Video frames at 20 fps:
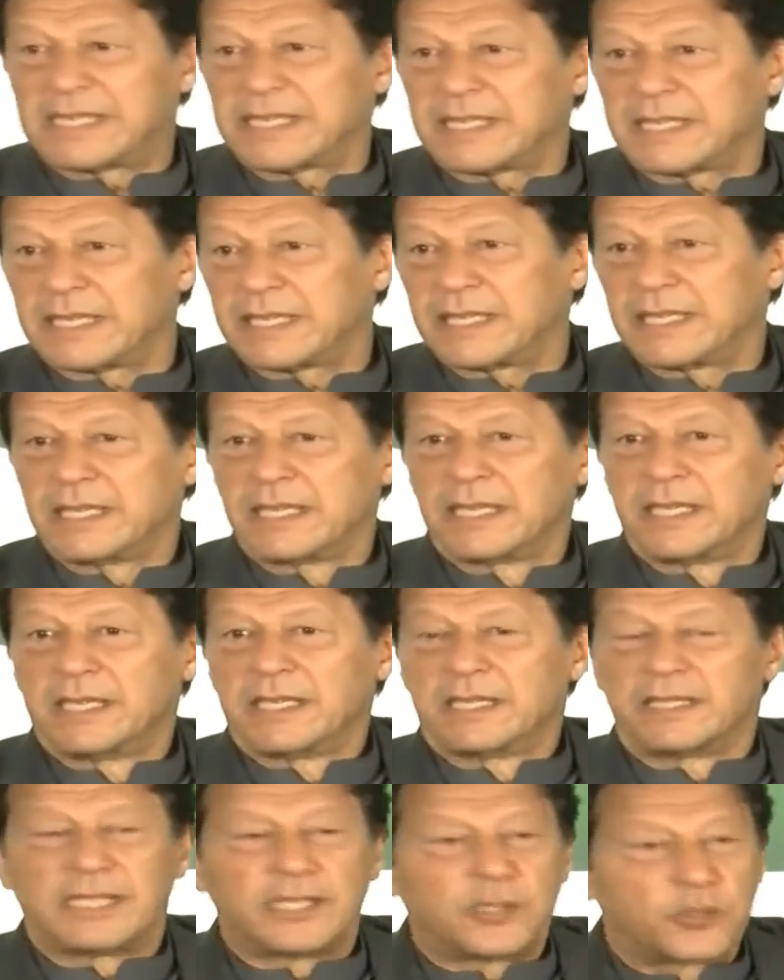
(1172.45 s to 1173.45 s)
Basically,
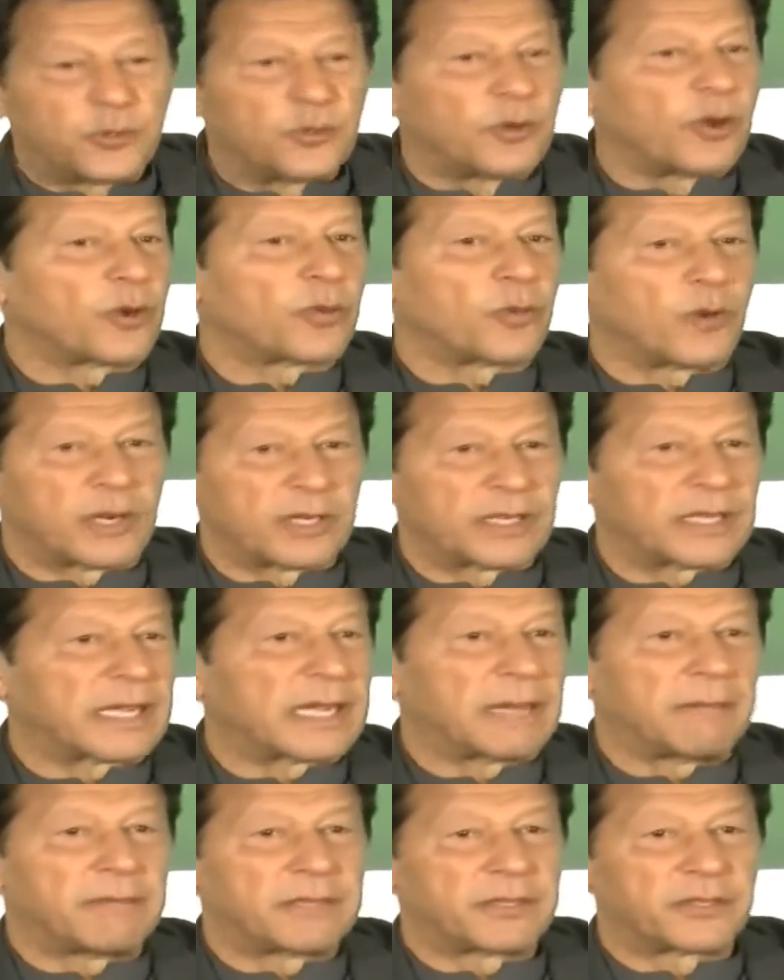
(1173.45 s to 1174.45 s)
they do not
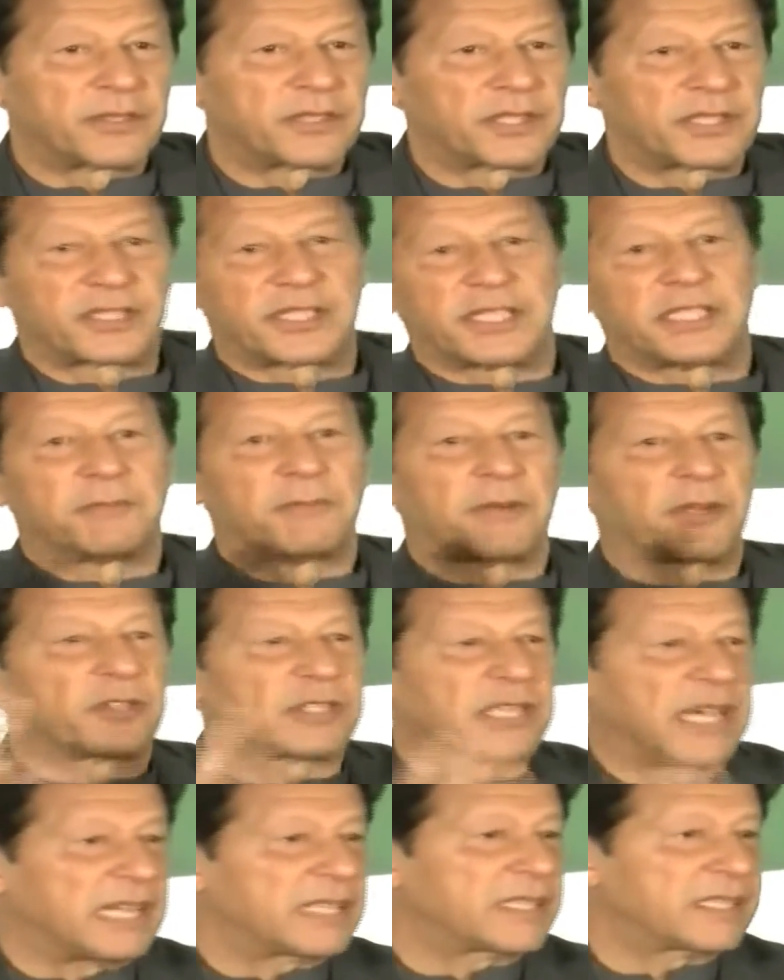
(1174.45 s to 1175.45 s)
want the government to
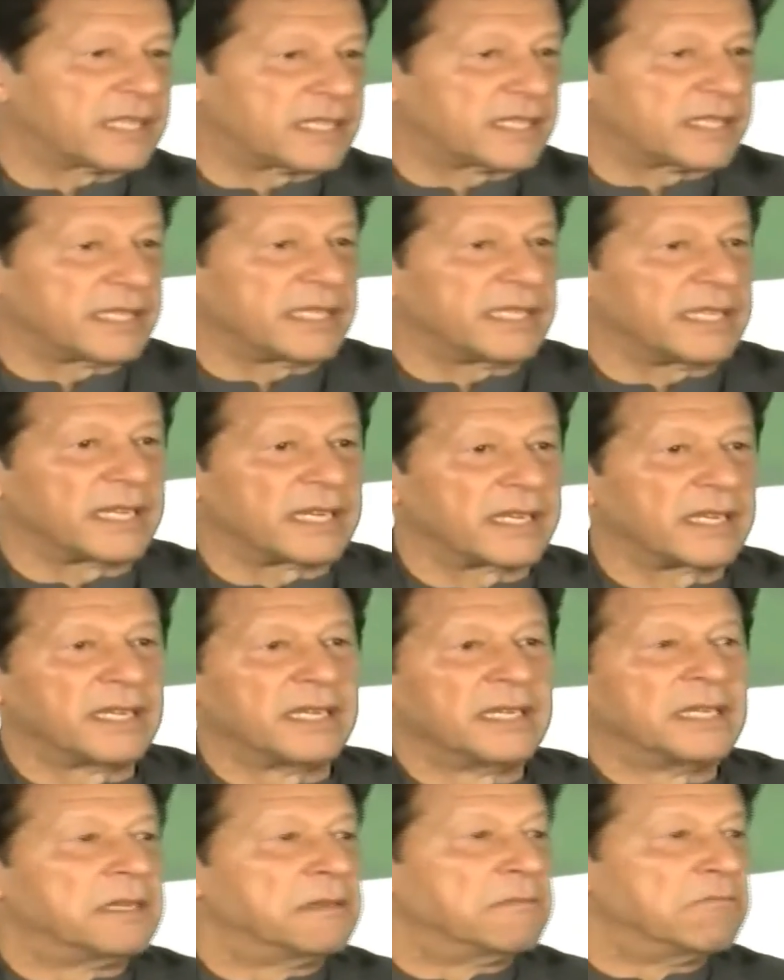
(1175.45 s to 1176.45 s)
succeed because us
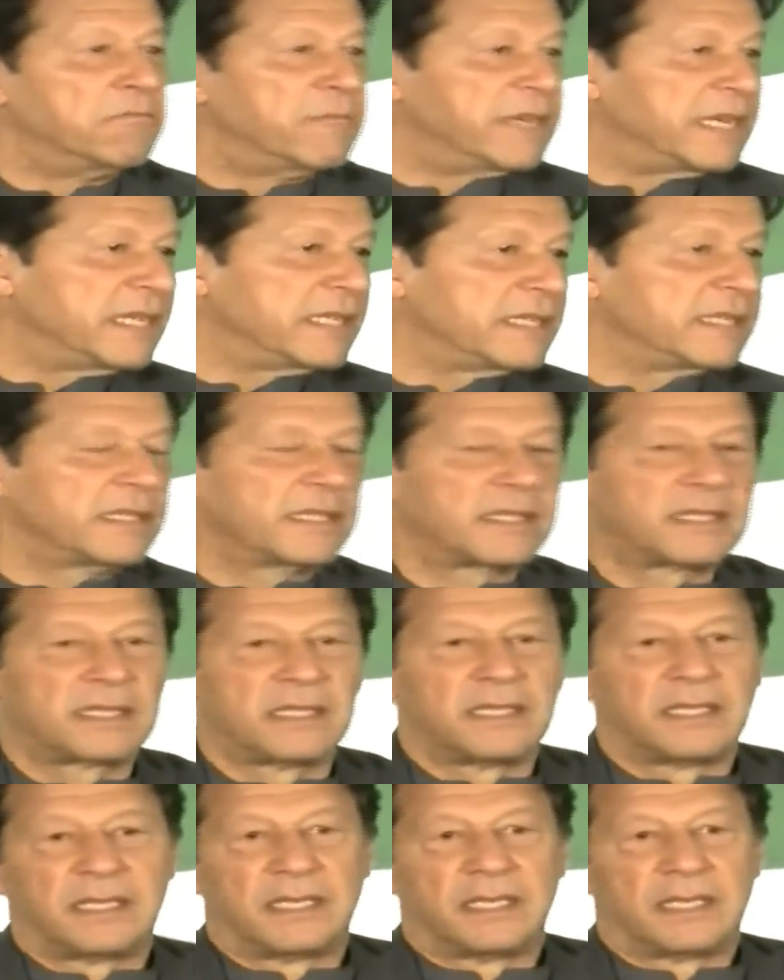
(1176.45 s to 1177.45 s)
succeeding
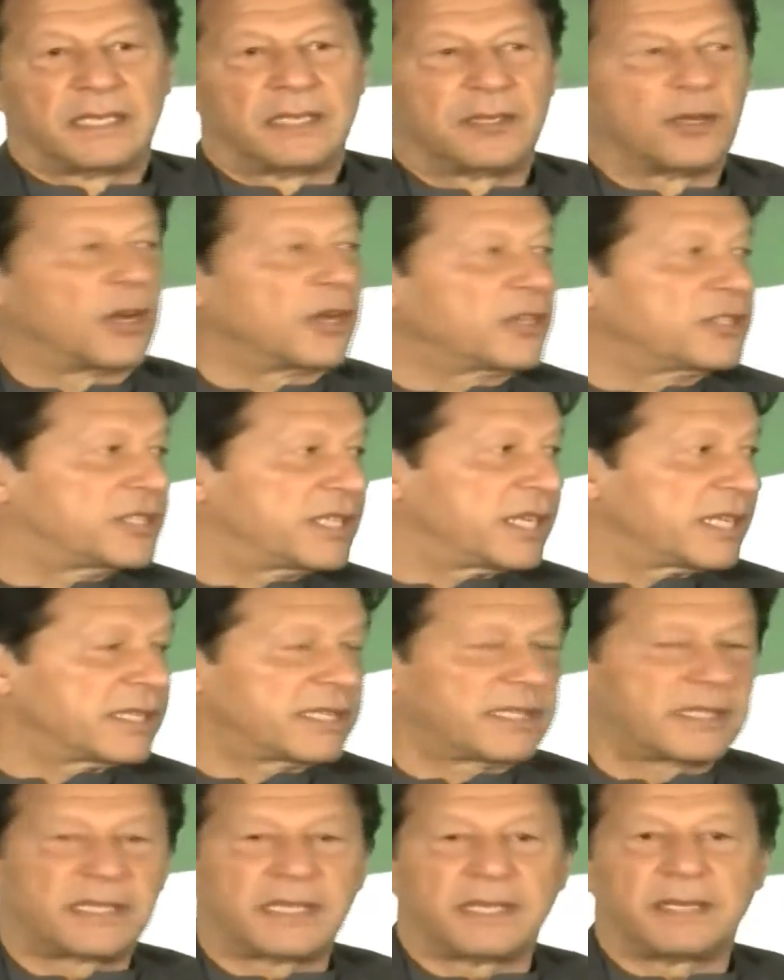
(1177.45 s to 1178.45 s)
means
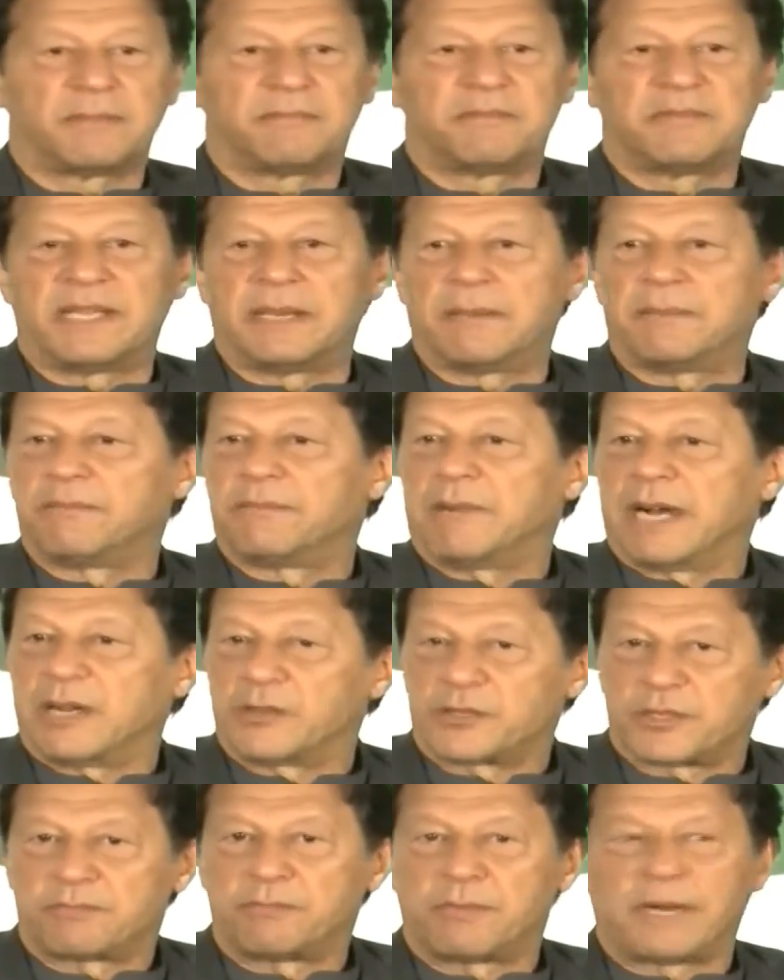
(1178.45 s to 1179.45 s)
not just
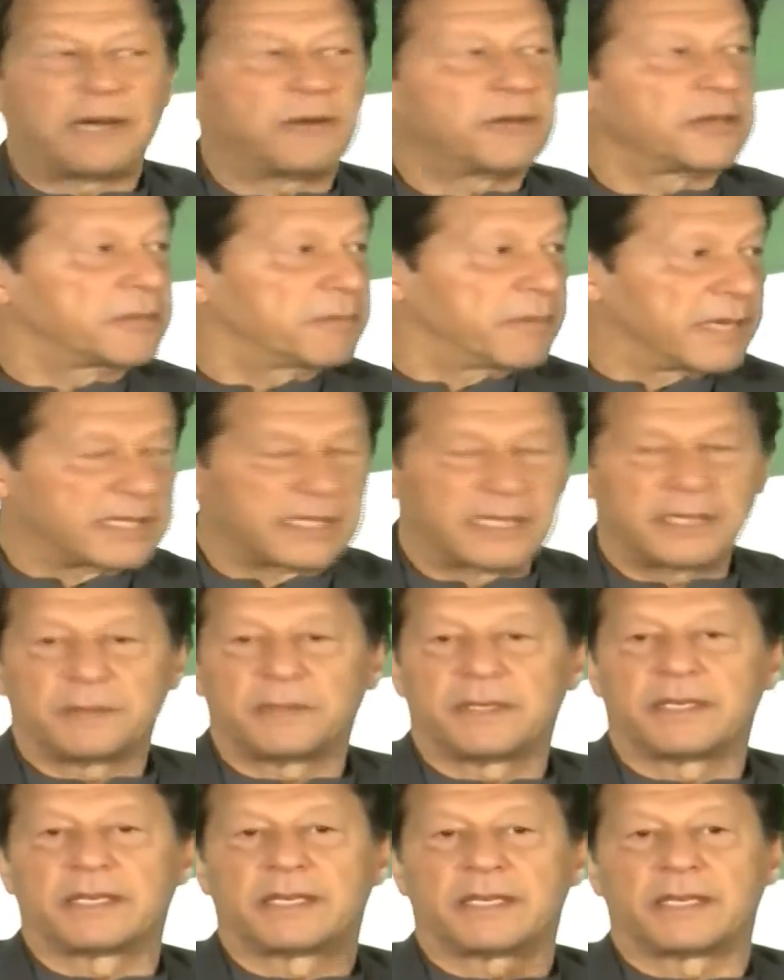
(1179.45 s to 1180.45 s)
them out of power,
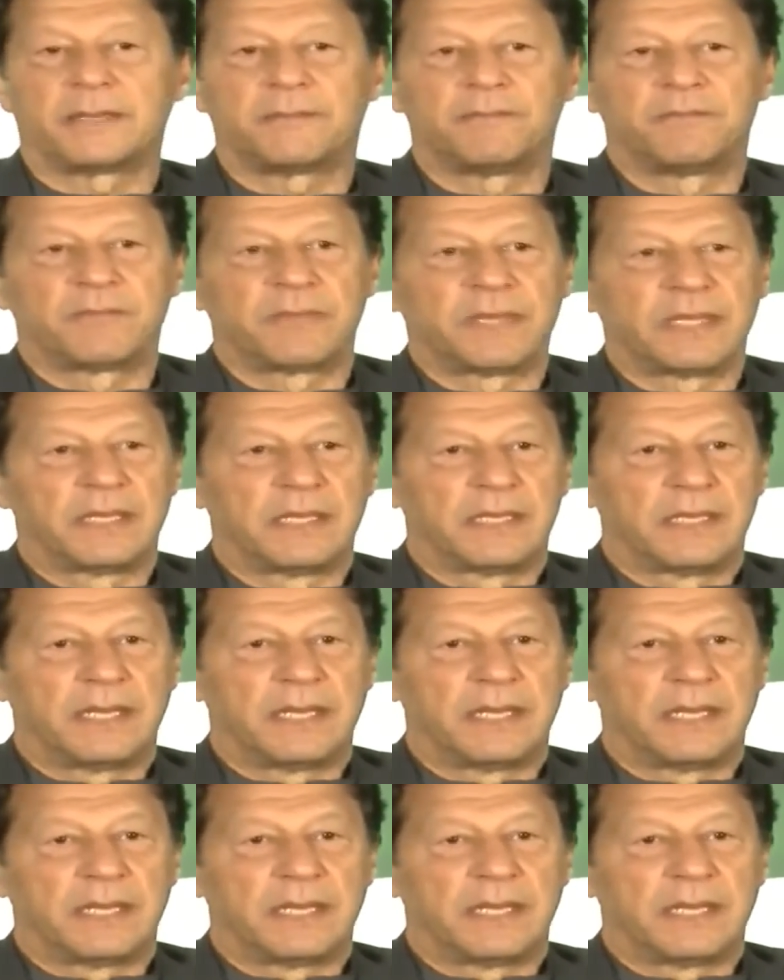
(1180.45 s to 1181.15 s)
but they will